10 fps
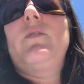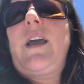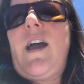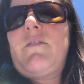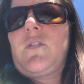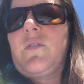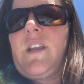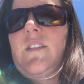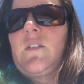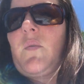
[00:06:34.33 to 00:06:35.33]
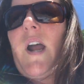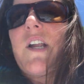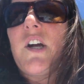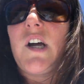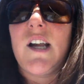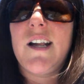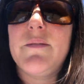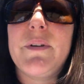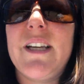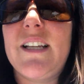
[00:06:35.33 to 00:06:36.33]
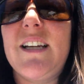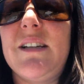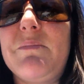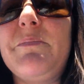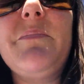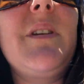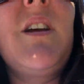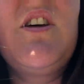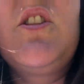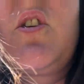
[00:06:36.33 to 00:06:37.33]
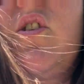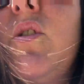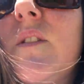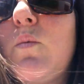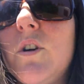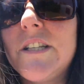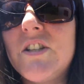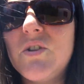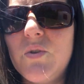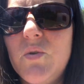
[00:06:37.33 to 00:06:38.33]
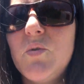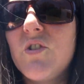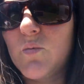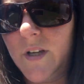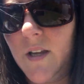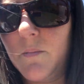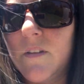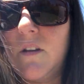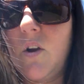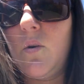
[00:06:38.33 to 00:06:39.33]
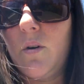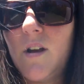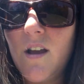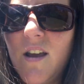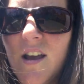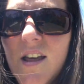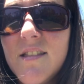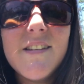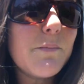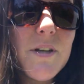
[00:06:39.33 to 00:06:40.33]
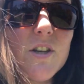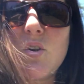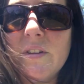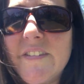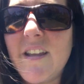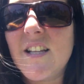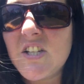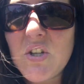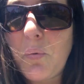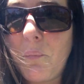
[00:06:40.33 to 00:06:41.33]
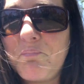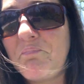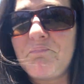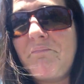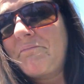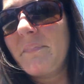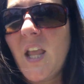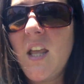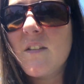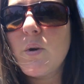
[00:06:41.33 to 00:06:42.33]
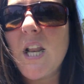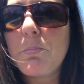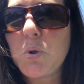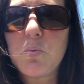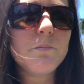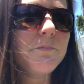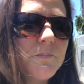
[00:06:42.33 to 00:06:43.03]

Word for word: We have little things to ride on, but um, the girls want to swim, so this would be the coolest thing to do. So we got a pool.